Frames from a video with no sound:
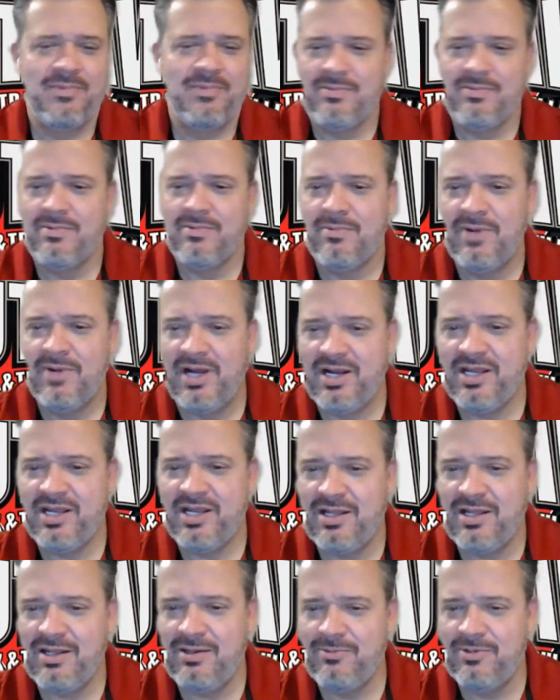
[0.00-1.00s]
Ronnie
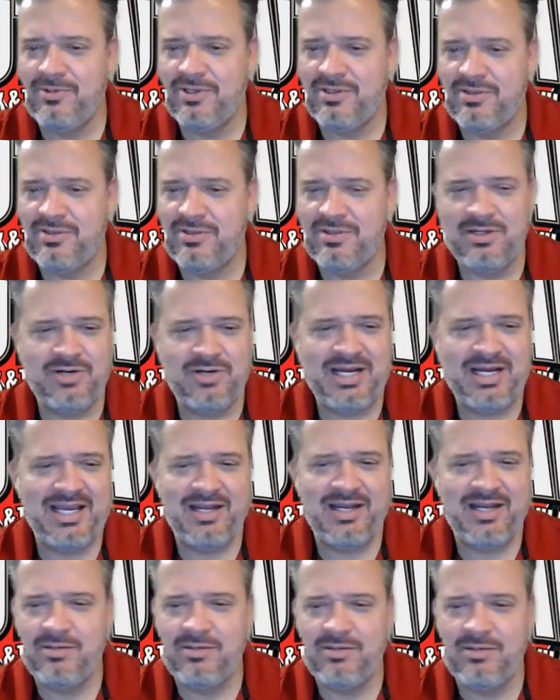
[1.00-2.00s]
Kelly with
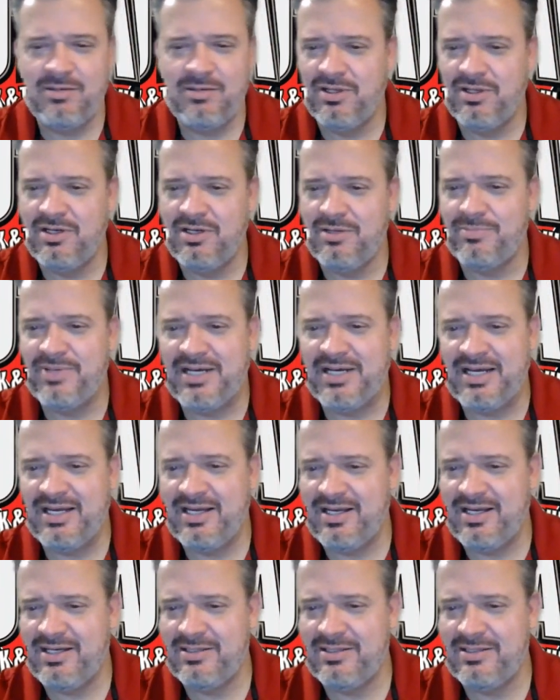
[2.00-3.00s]
Dragon and Pulling in the
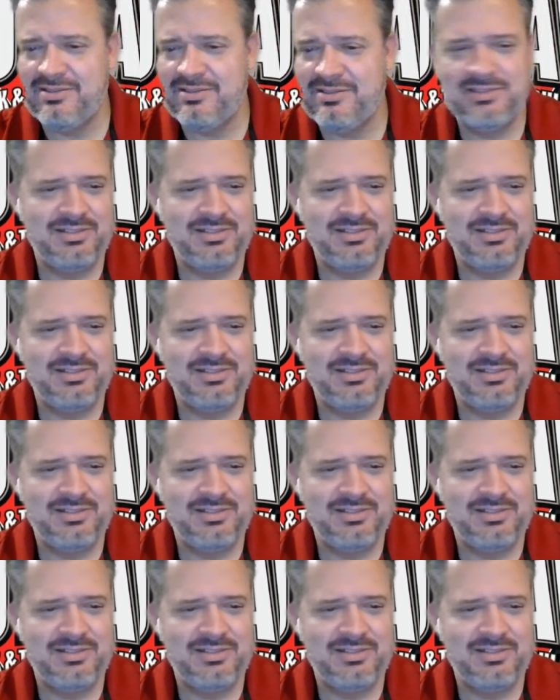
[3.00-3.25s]
Pines.